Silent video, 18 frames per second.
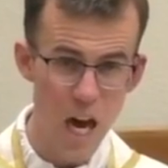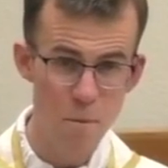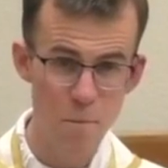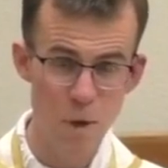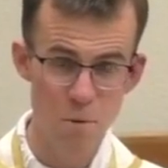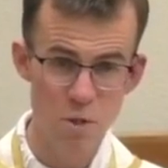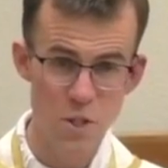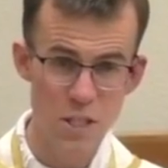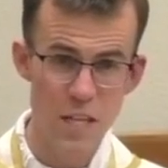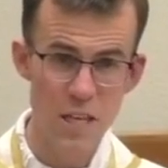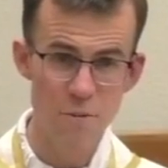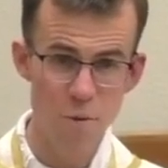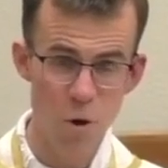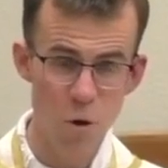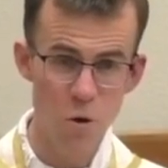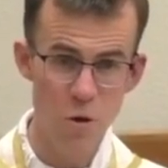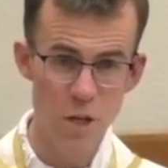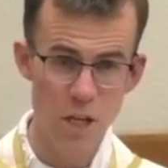I receive
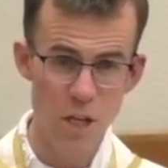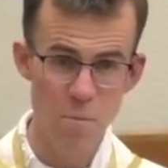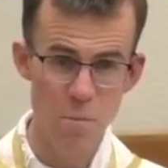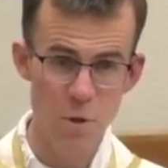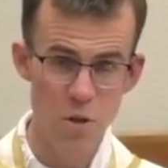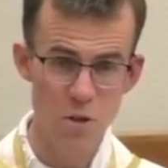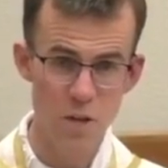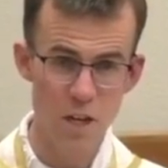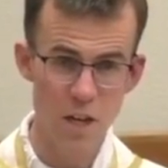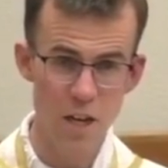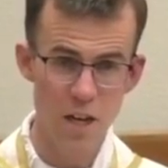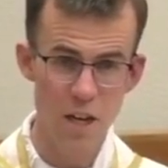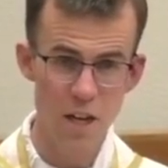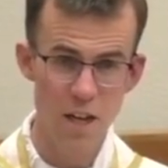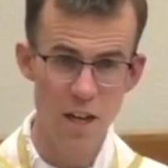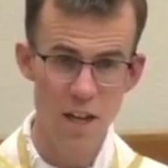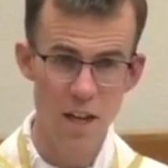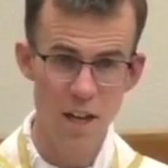Holy
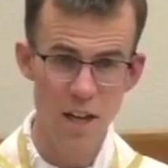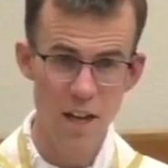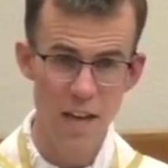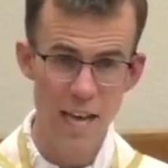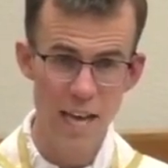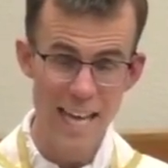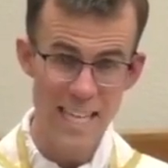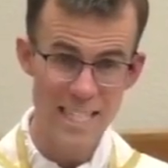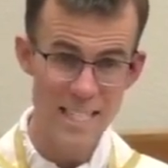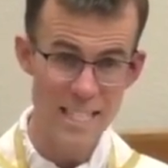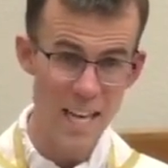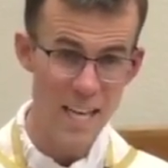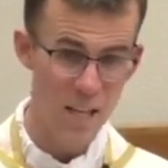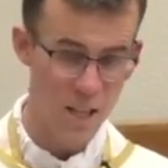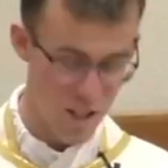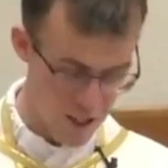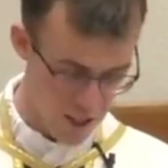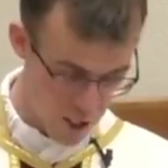Communion. It's
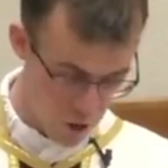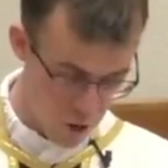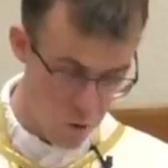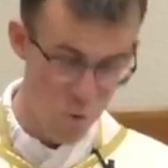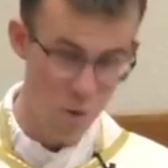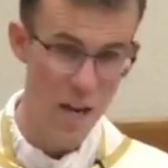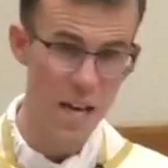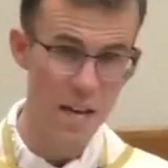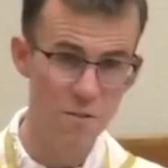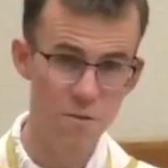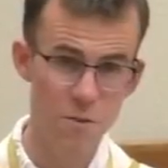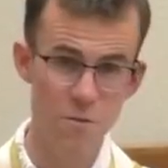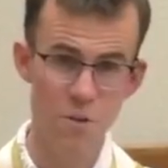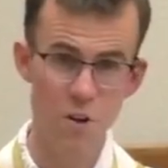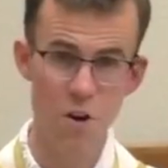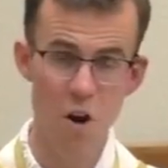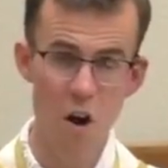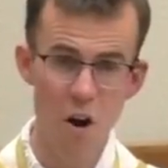like the grave
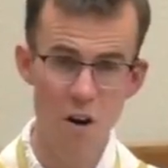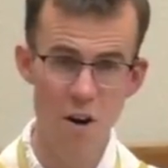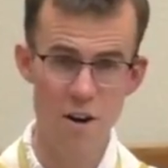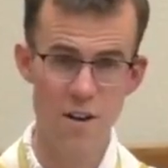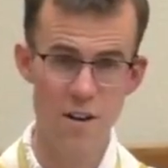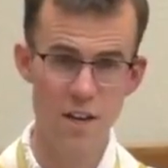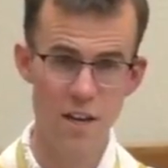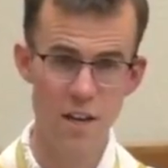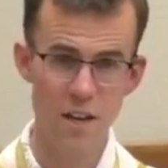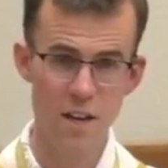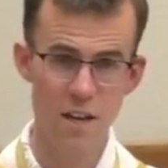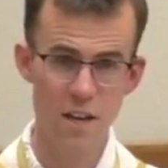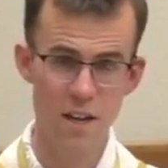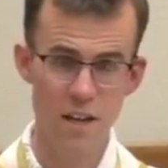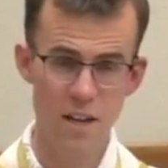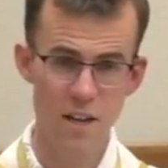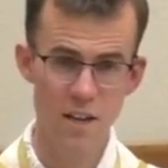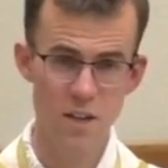of your heart,
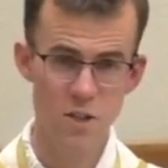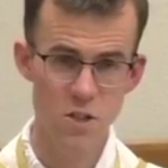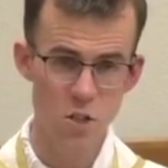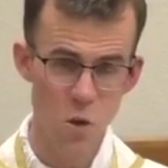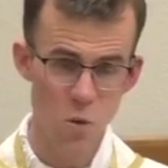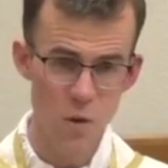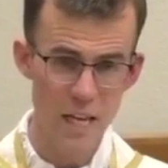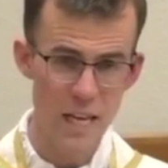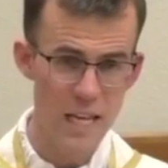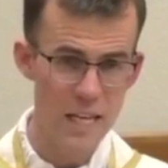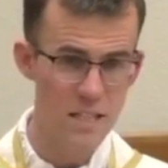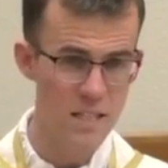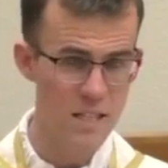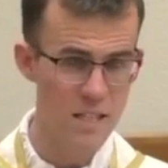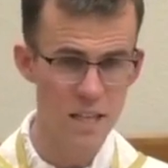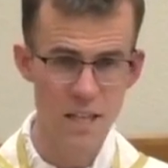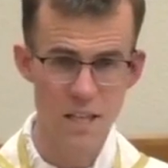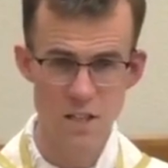so
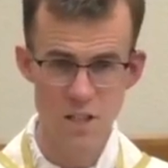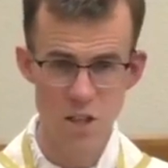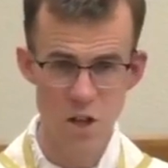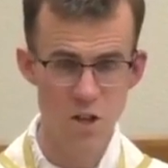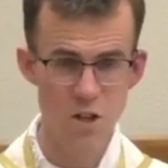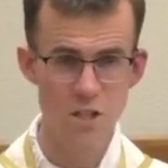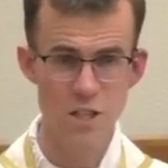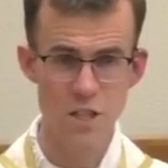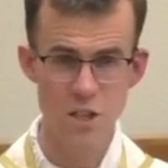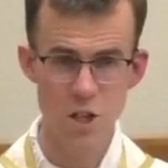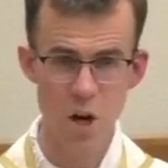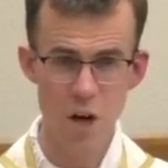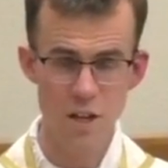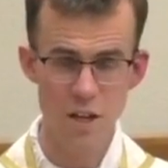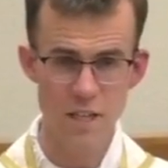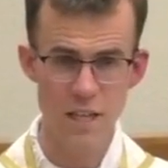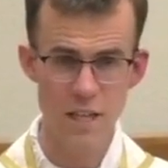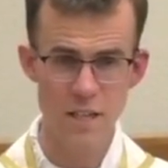easily turned to
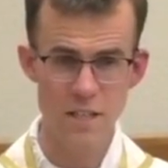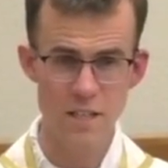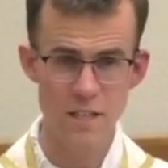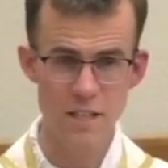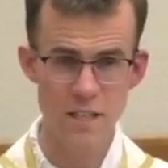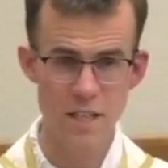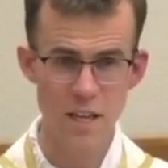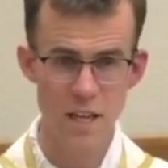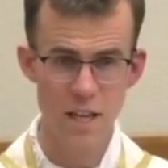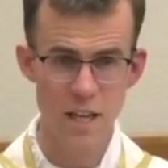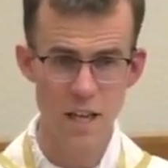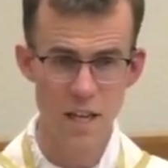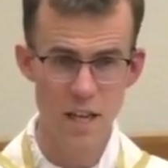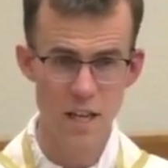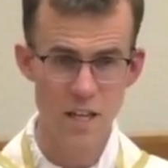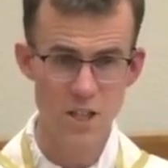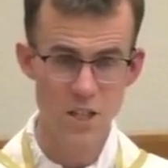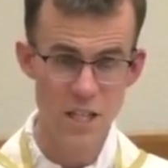darkness.
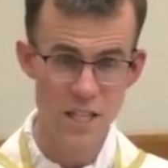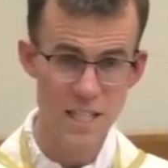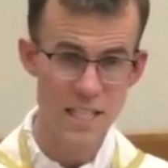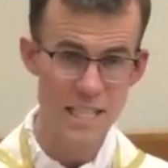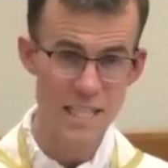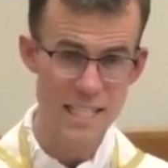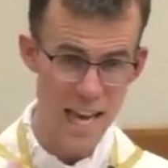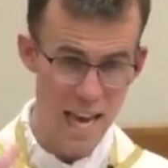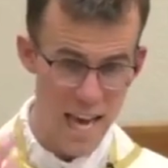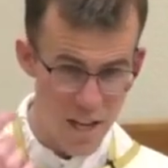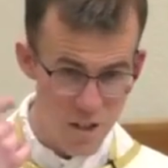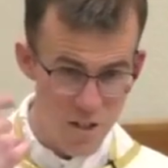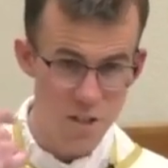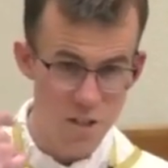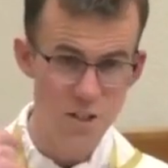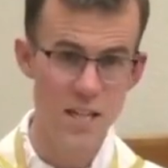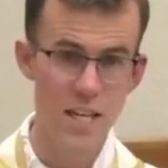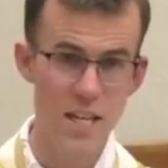Jesus
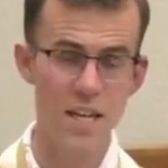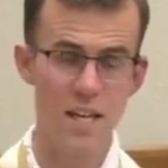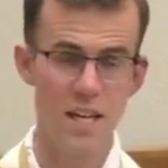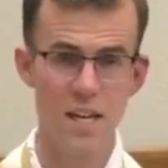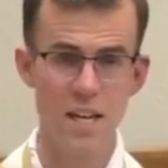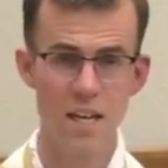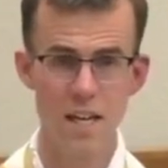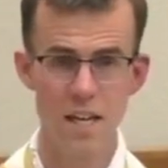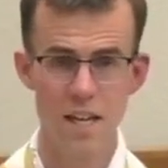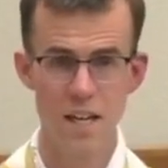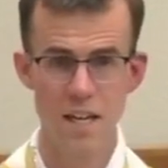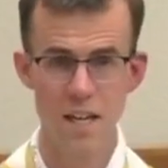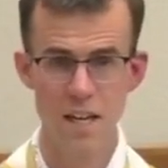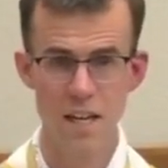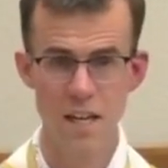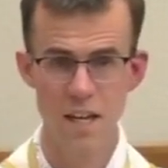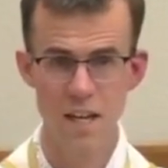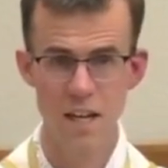enters in,
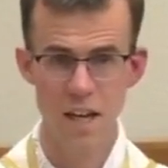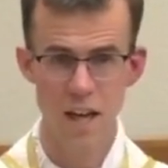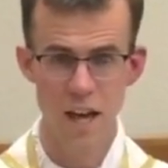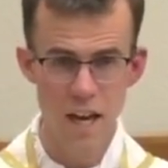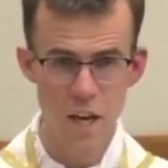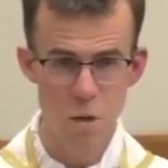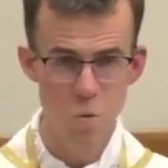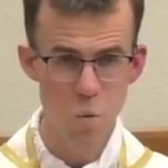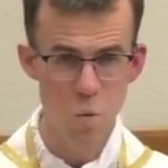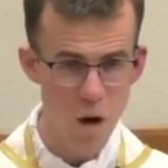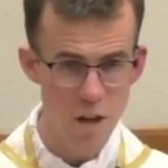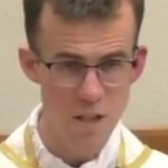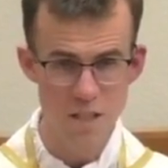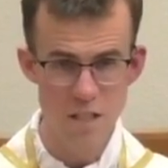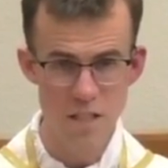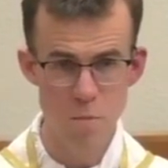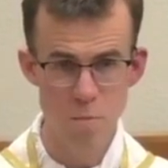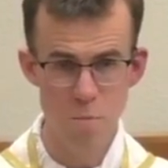and he
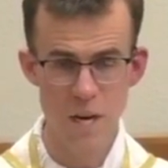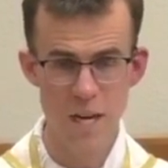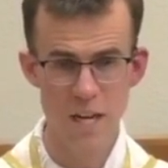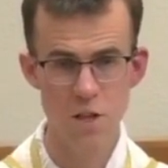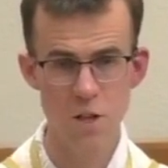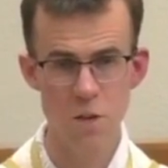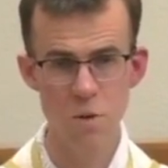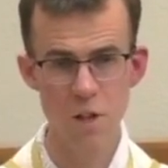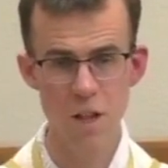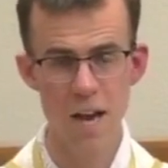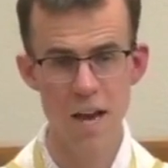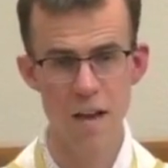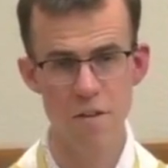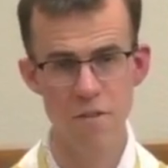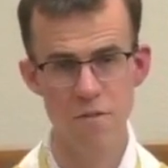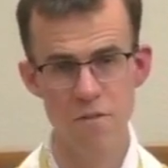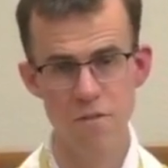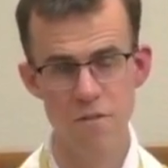wants to bring new
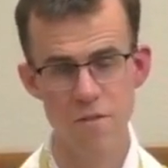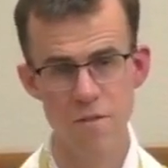life.